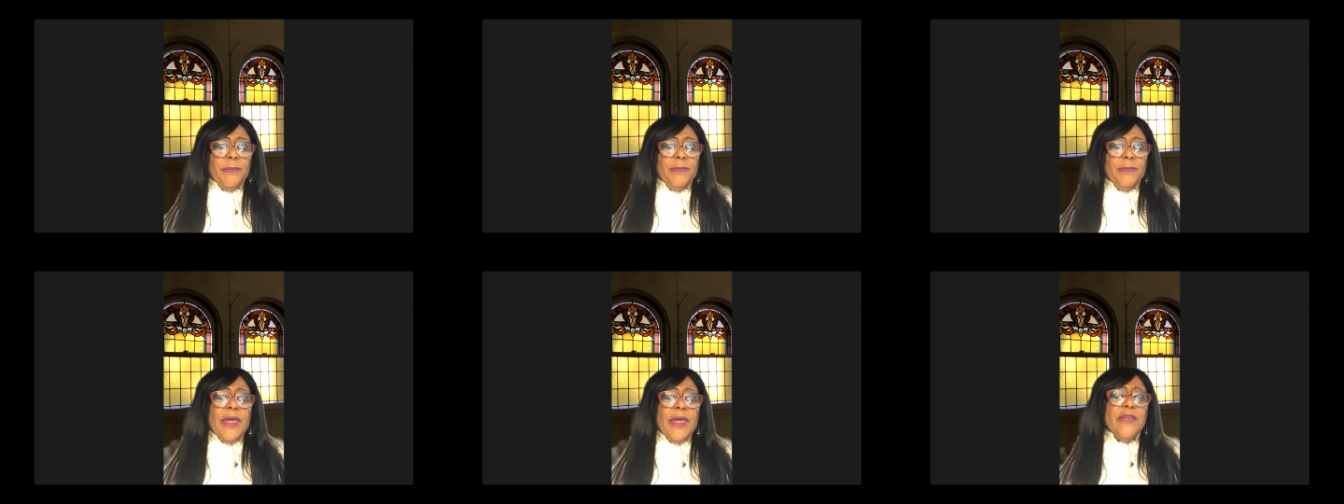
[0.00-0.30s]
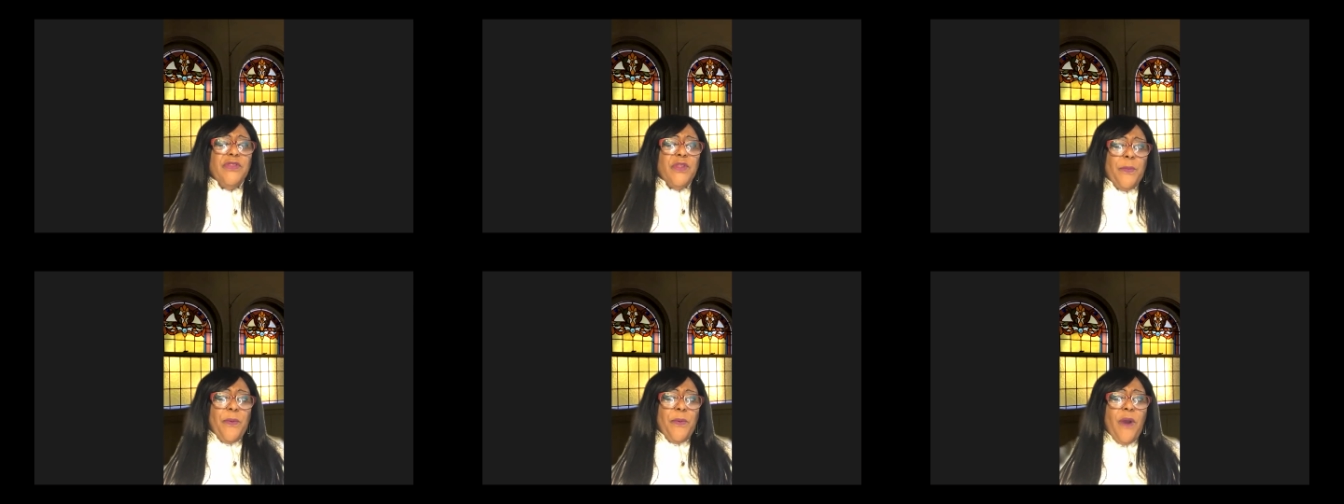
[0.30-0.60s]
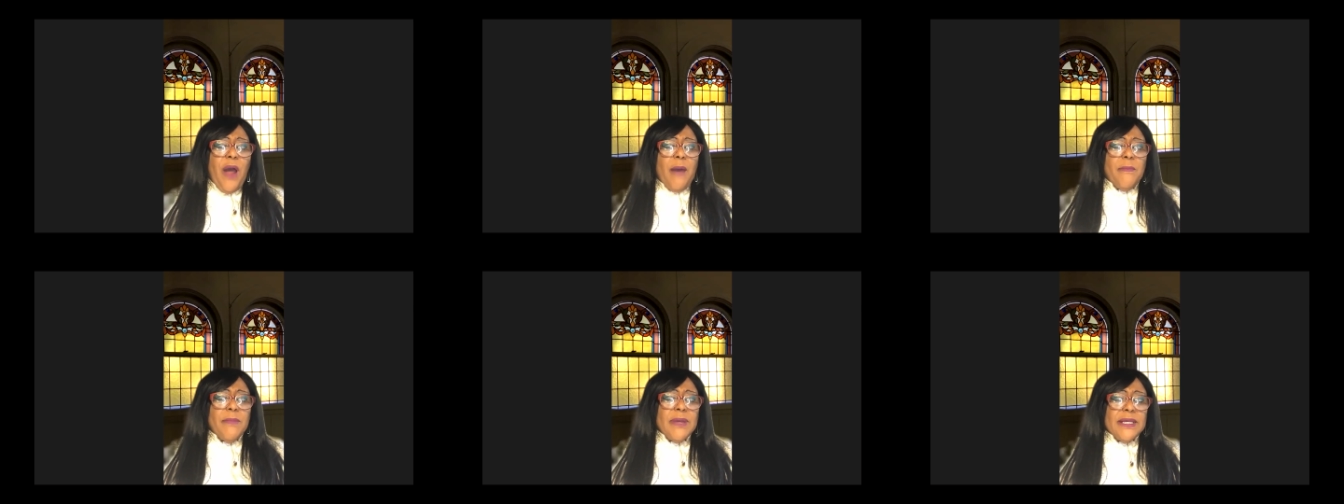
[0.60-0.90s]
Then the
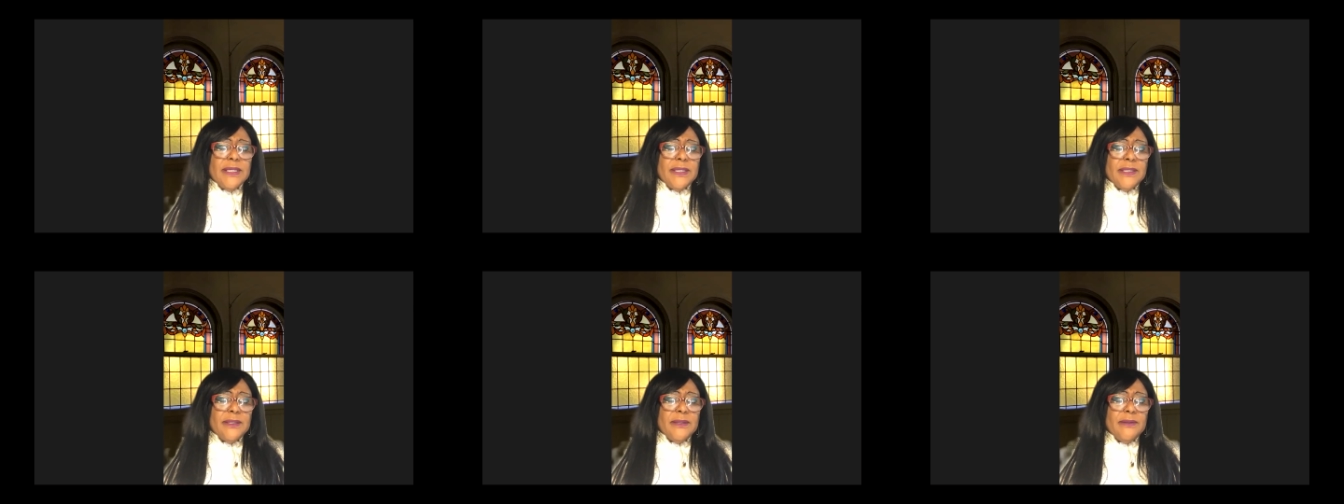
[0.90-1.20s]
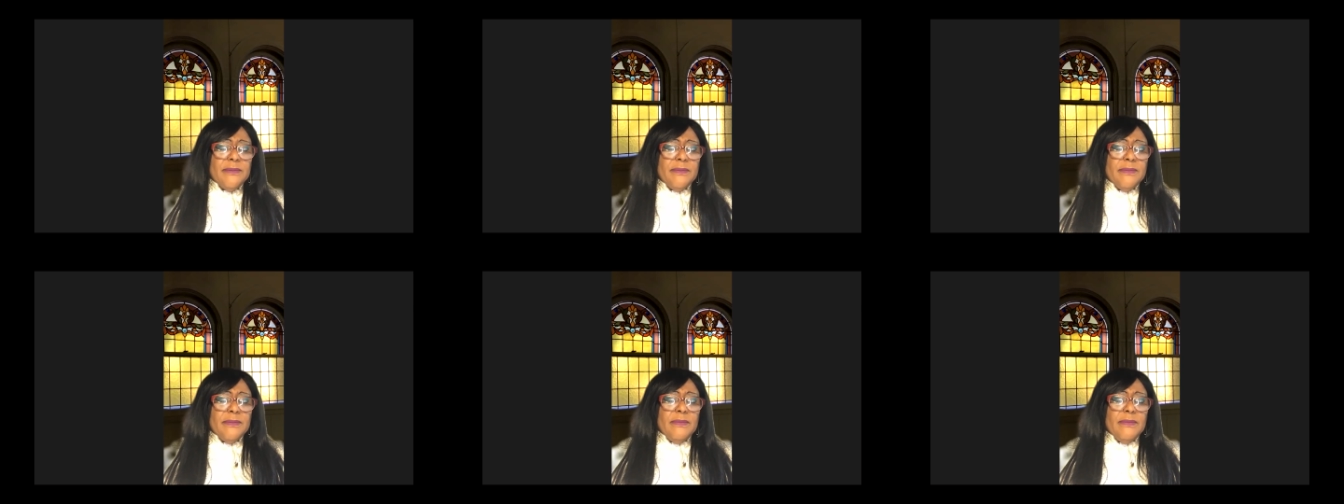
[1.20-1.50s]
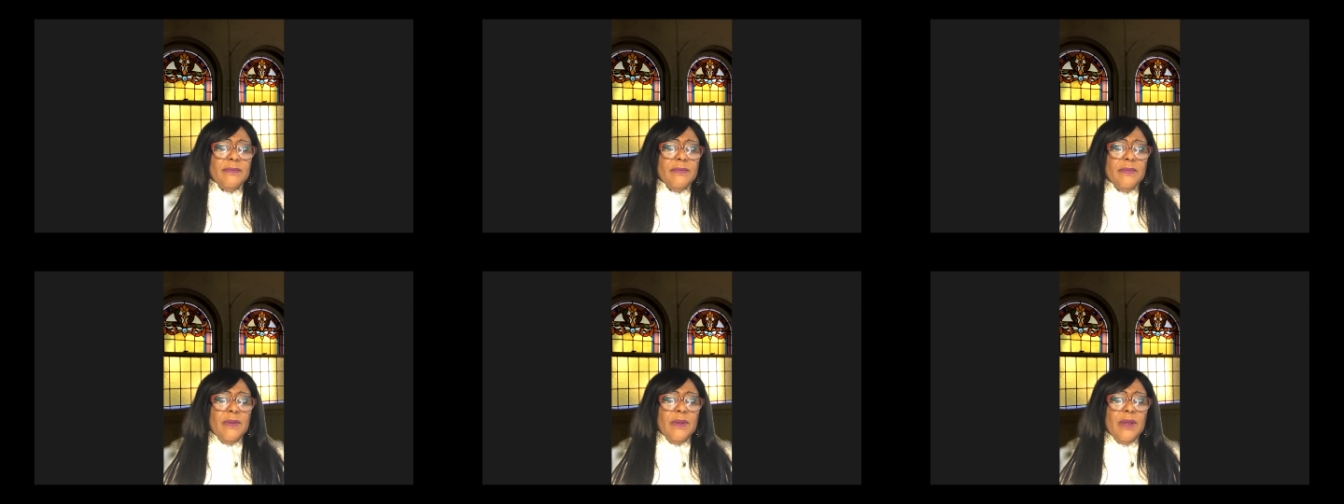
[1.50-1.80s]
promise.
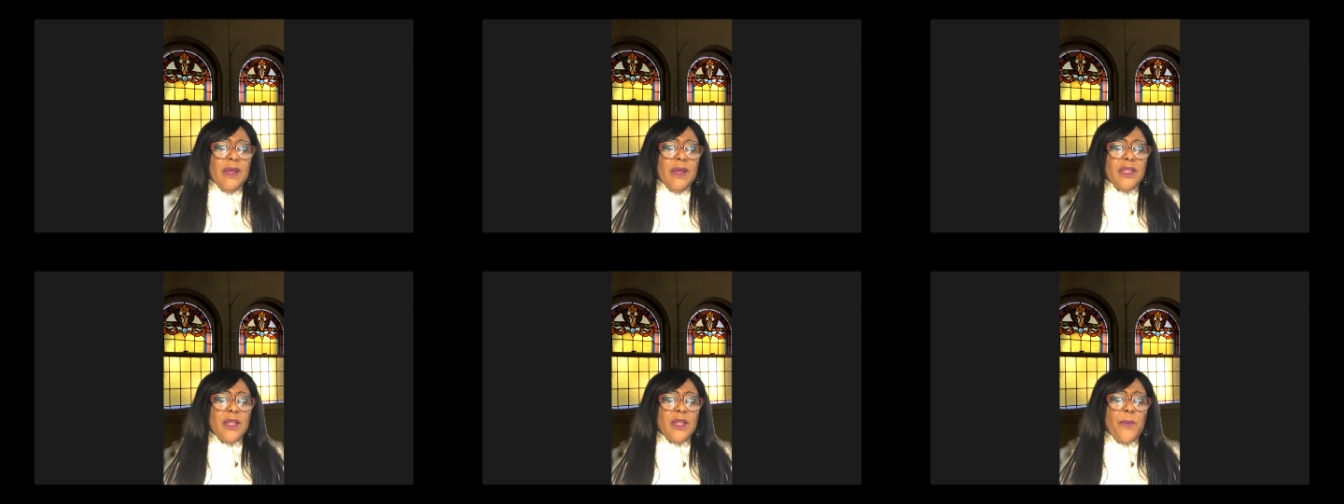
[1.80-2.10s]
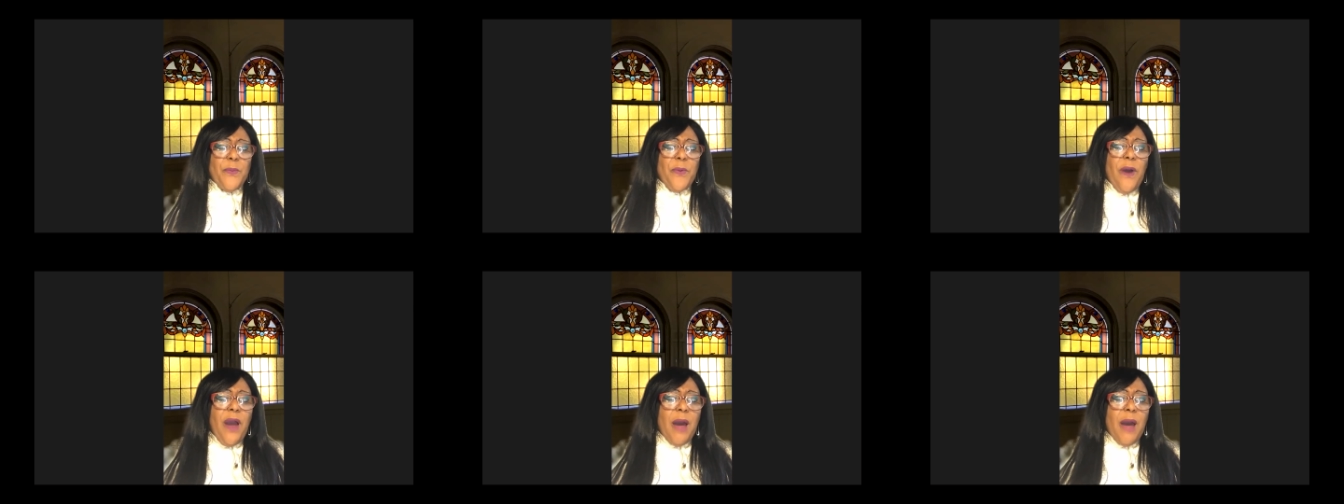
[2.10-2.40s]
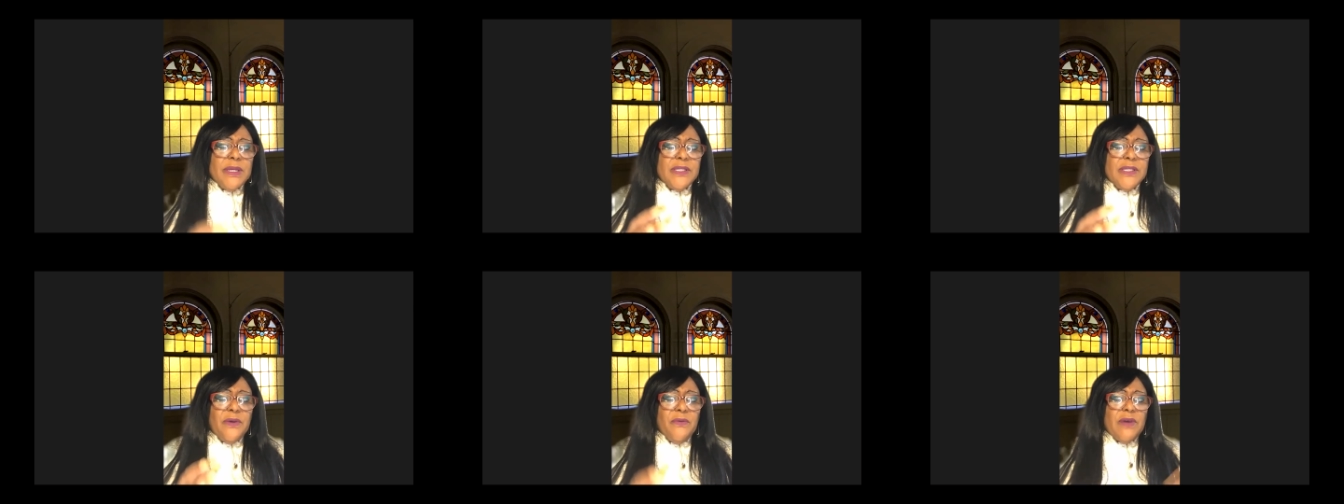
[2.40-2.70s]
The
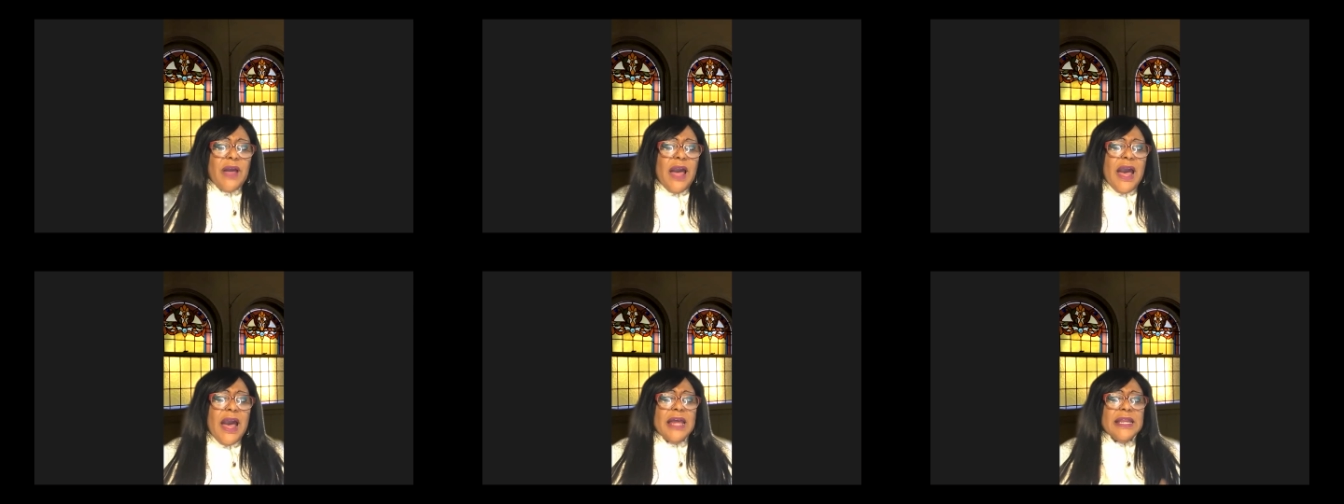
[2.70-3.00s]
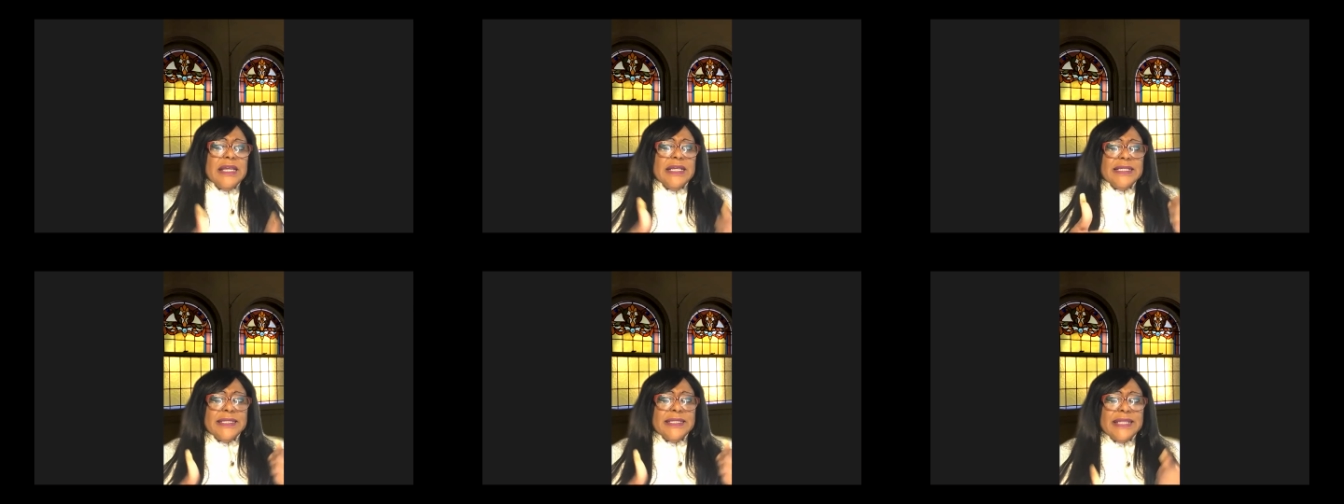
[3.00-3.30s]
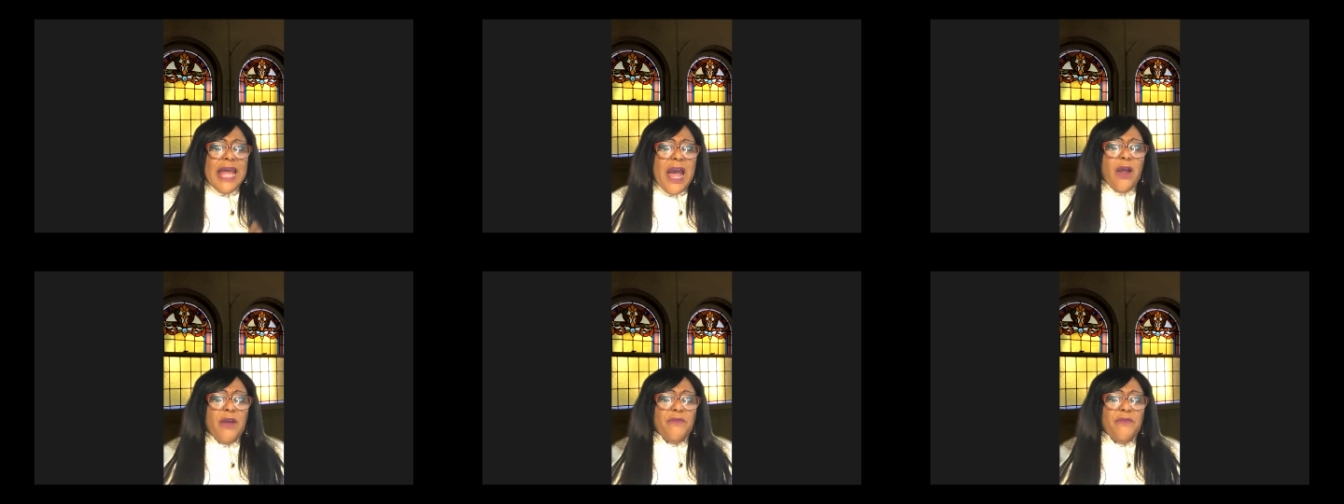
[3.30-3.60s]
promise of God is
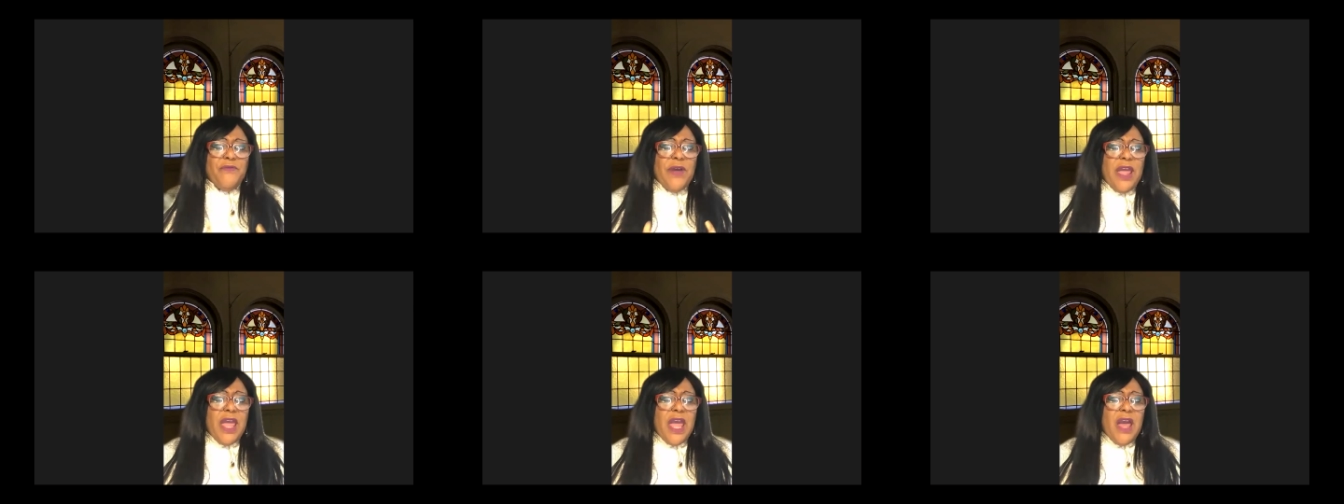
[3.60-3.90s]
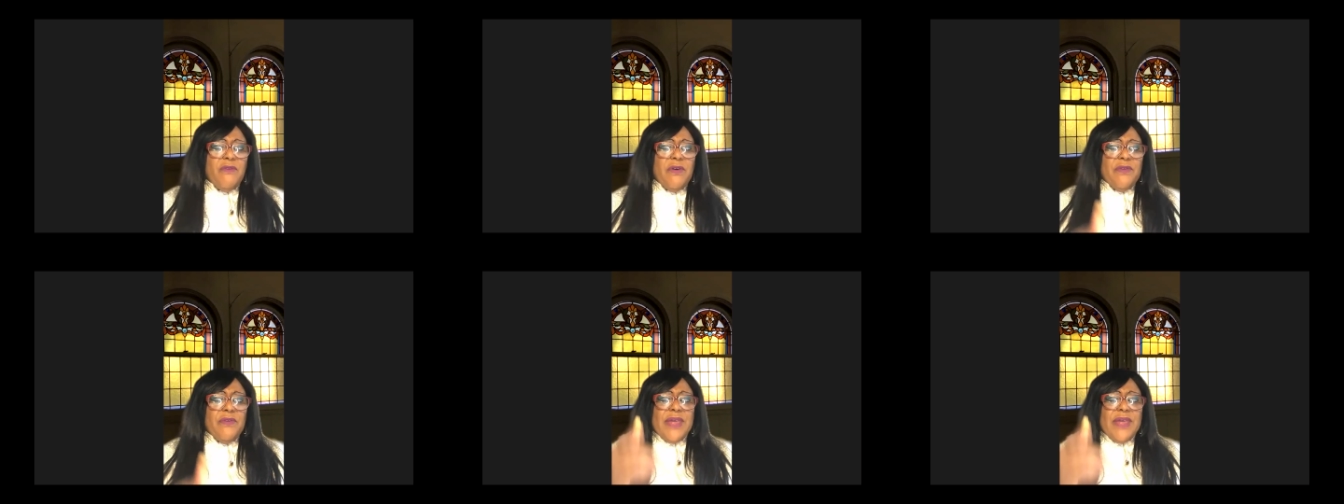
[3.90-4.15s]
now and forever